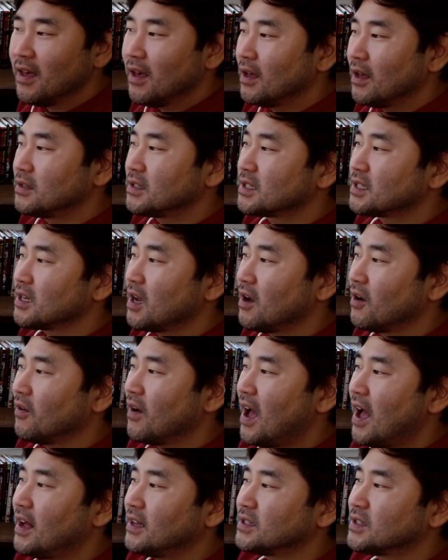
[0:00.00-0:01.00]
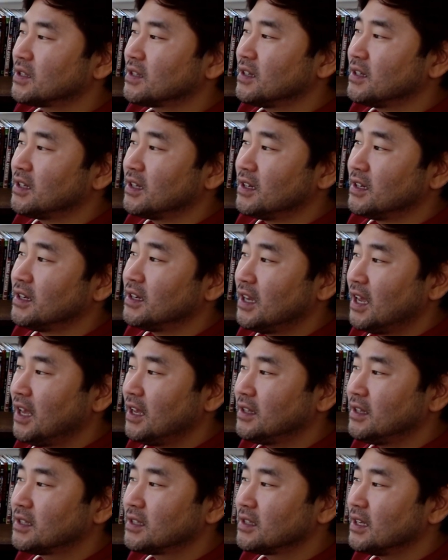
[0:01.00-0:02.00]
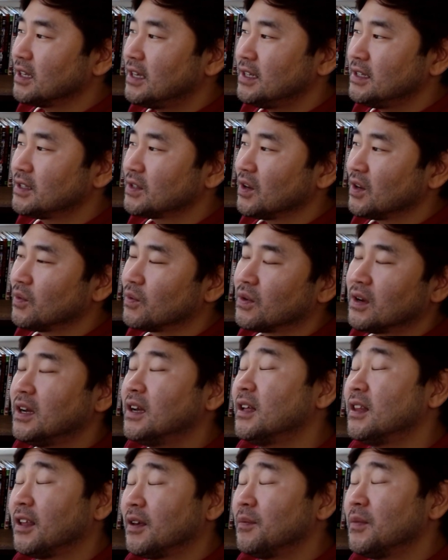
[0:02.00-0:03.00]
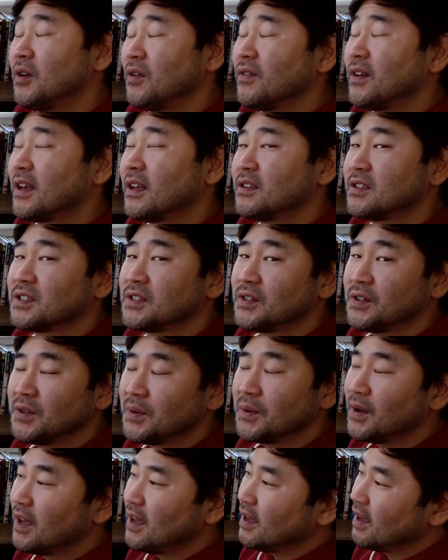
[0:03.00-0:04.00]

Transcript: And so as he's really moving into,